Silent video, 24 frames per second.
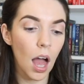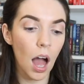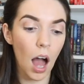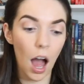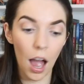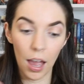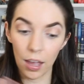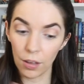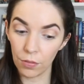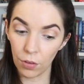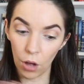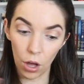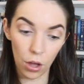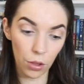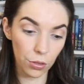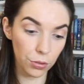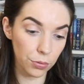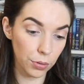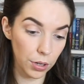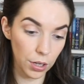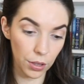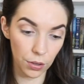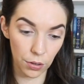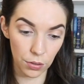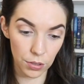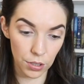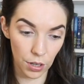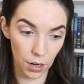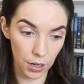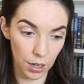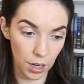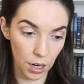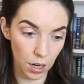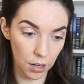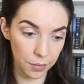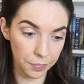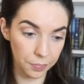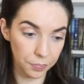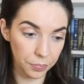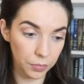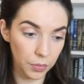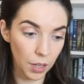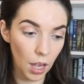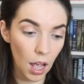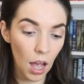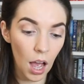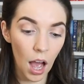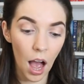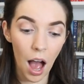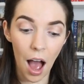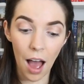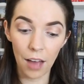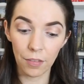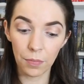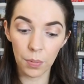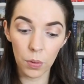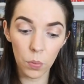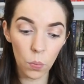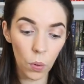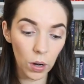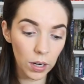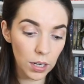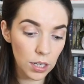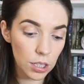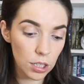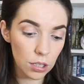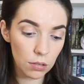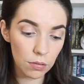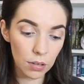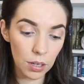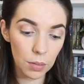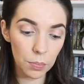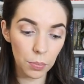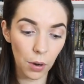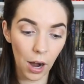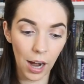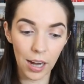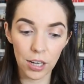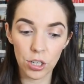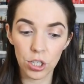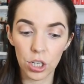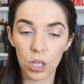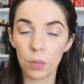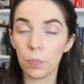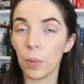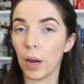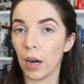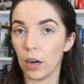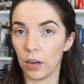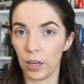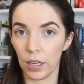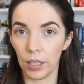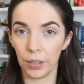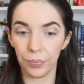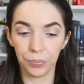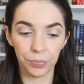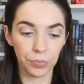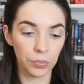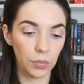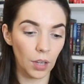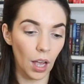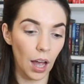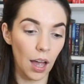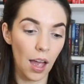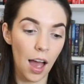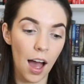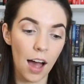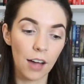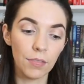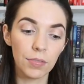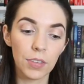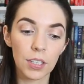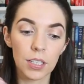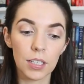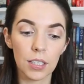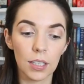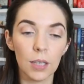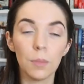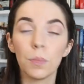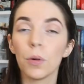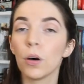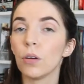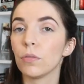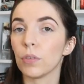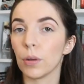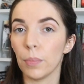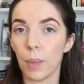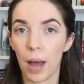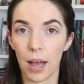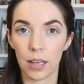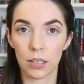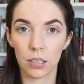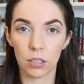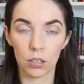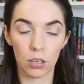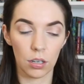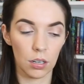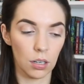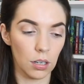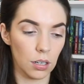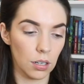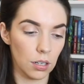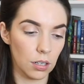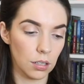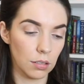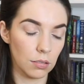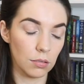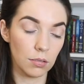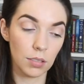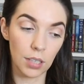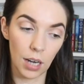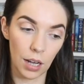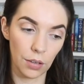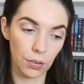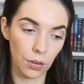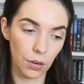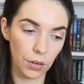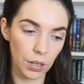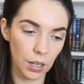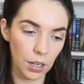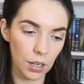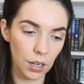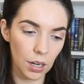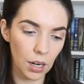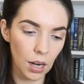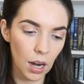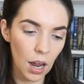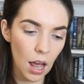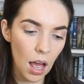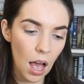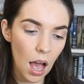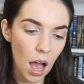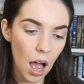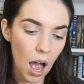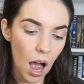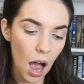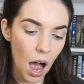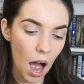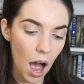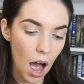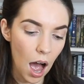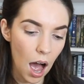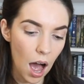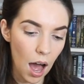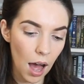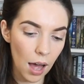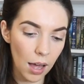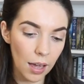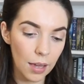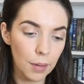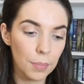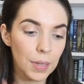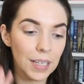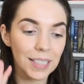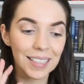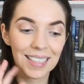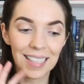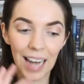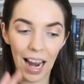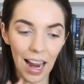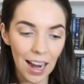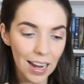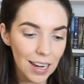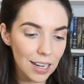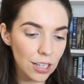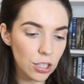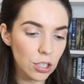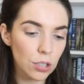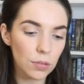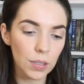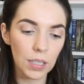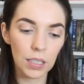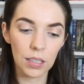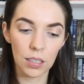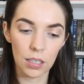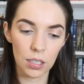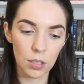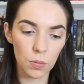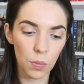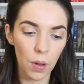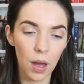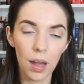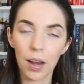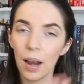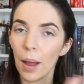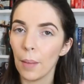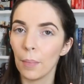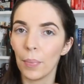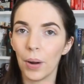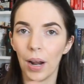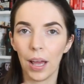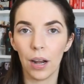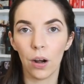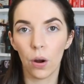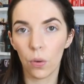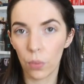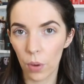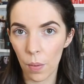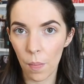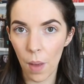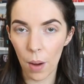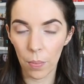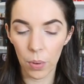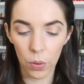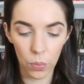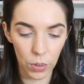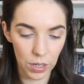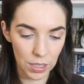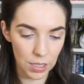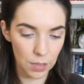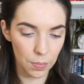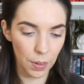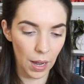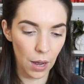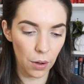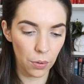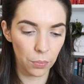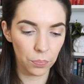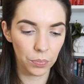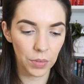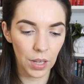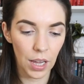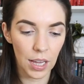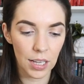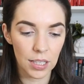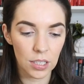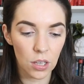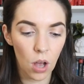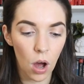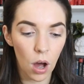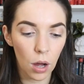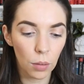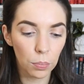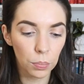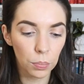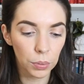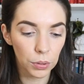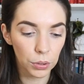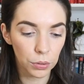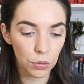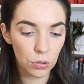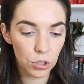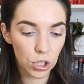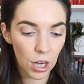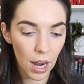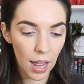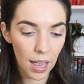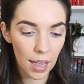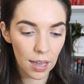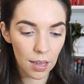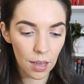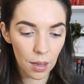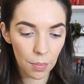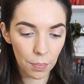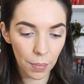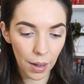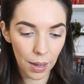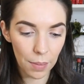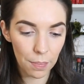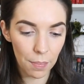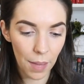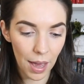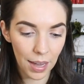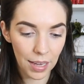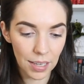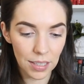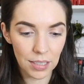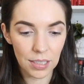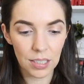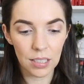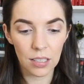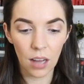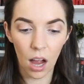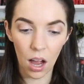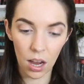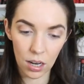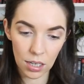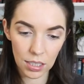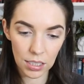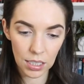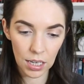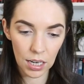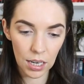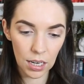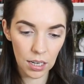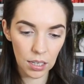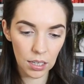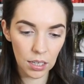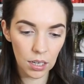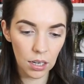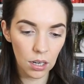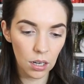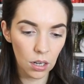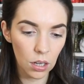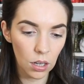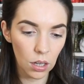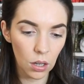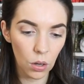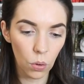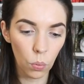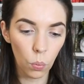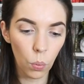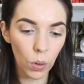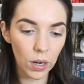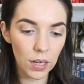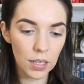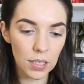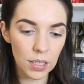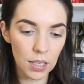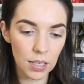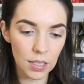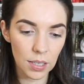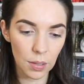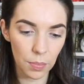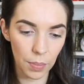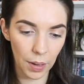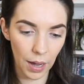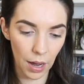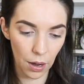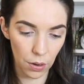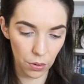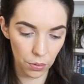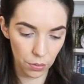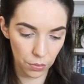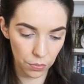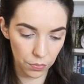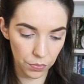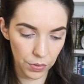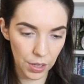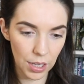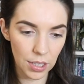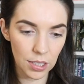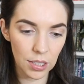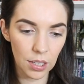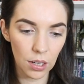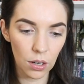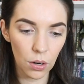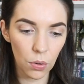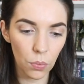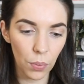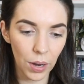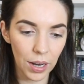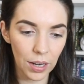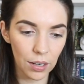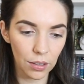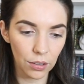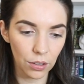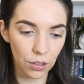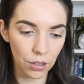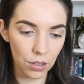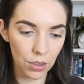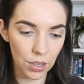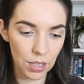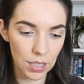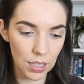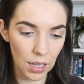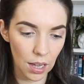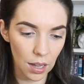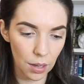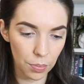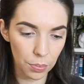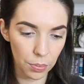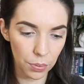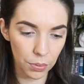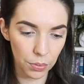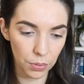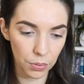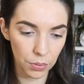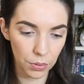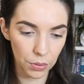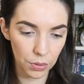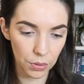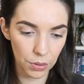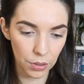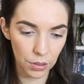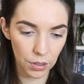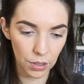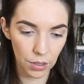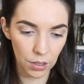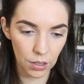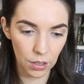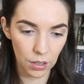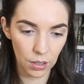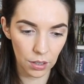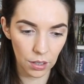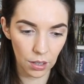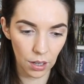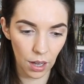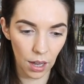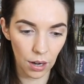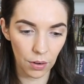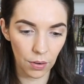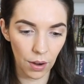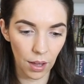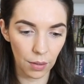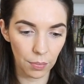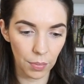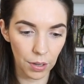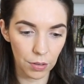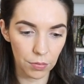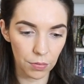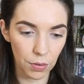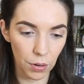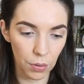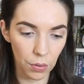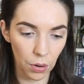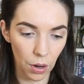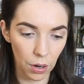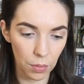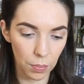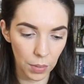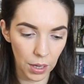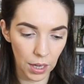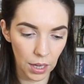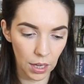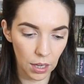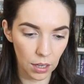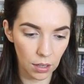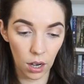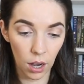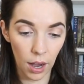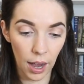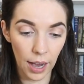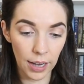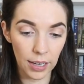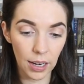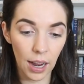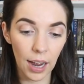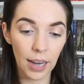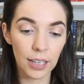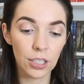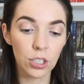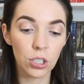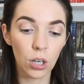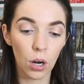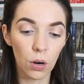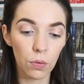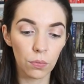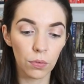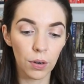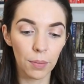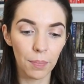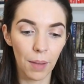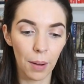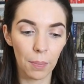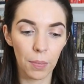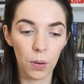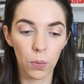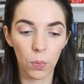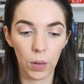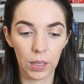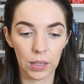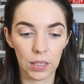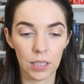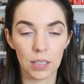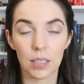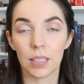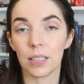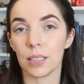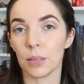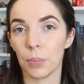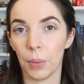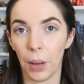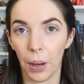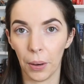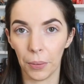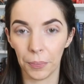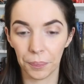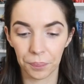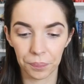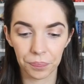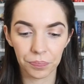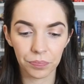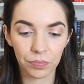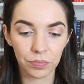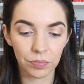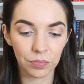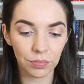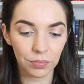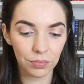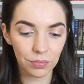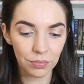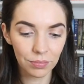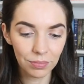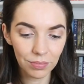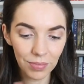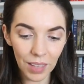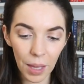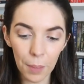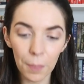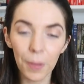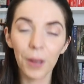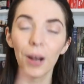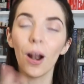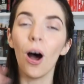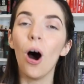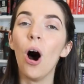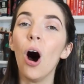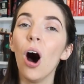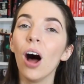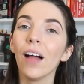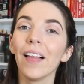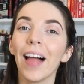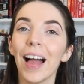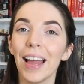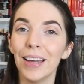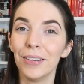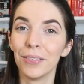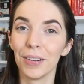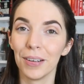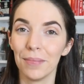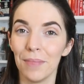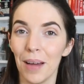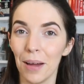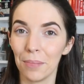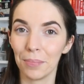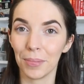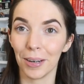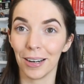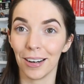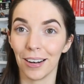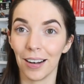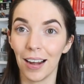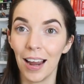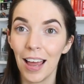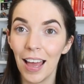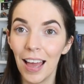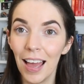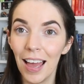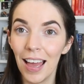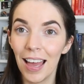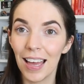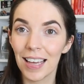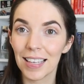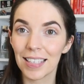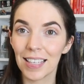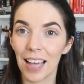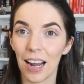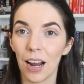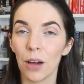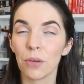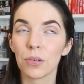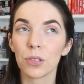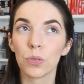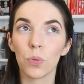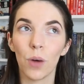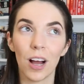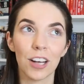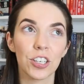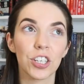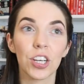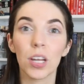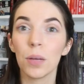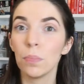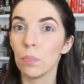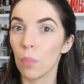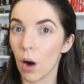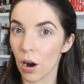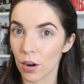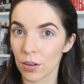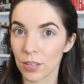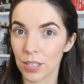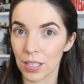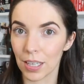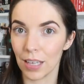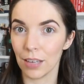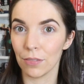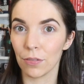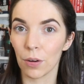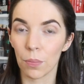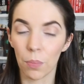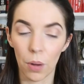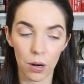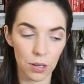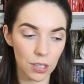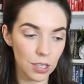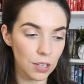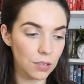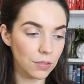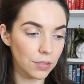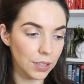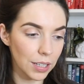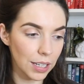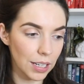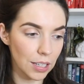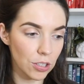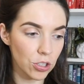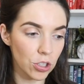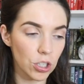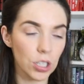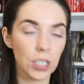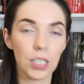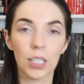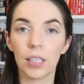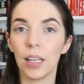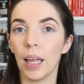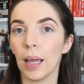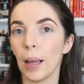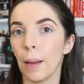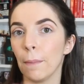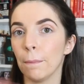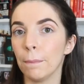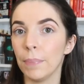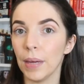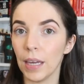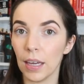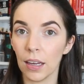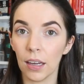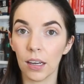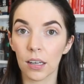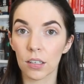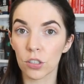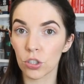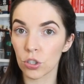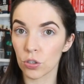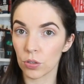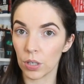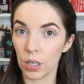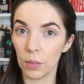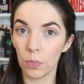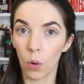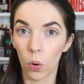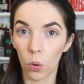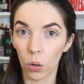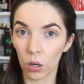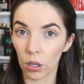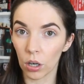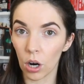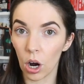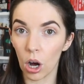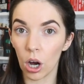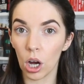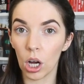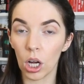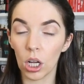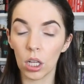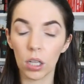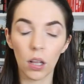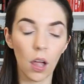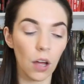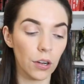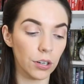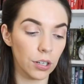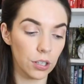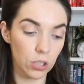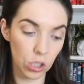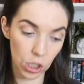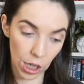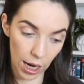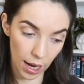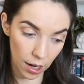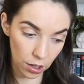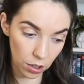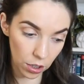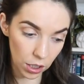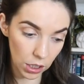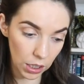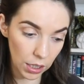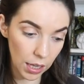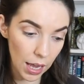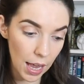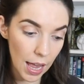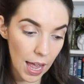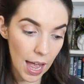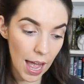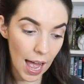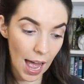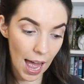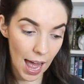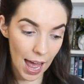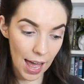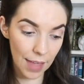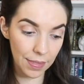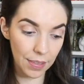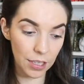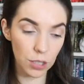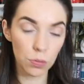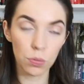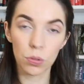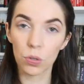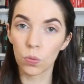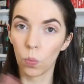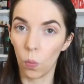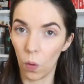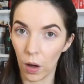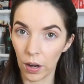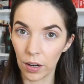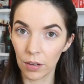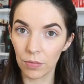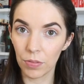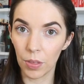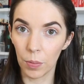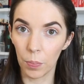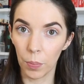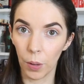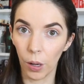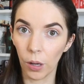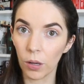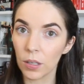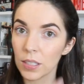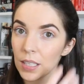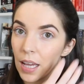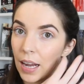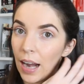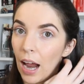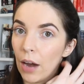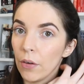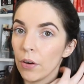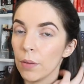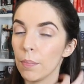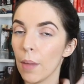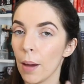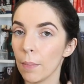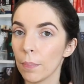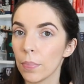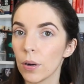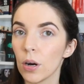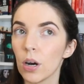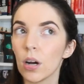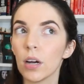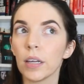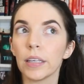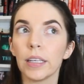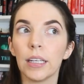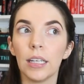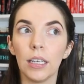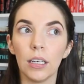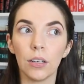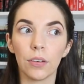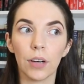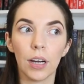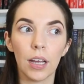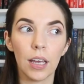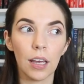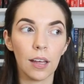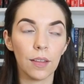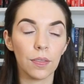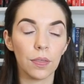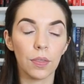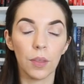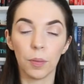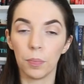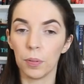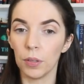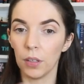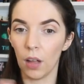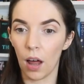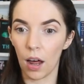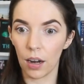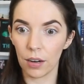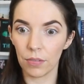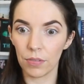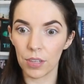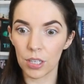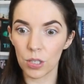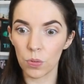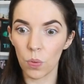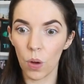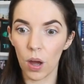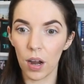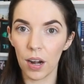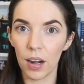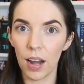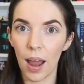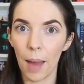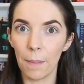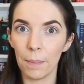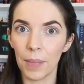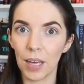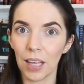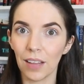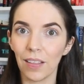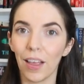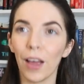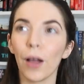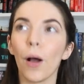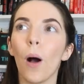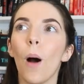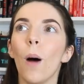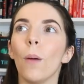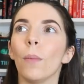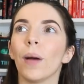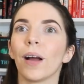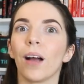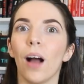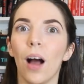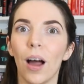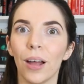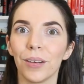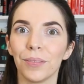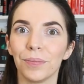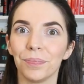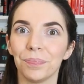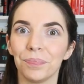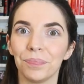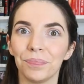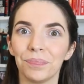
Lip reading: I have all three of those on here. I've been wanting to read Brian G. Berry. I have The Sleepover Massacre downloaded. I'm dying to read this one, but I don't remember what it's about. It's called Blue Jay by Megan Stockton. What is this about? Is there a way to look this up? I don't have my phone on me. I don't remember what this is about. But all I remember is that I was watching Marcy from Marcy Reads. She did like a big extreme horror haul on her channel, and this was one of the books. And I remember hearing the plot of this one and being like, oh my God.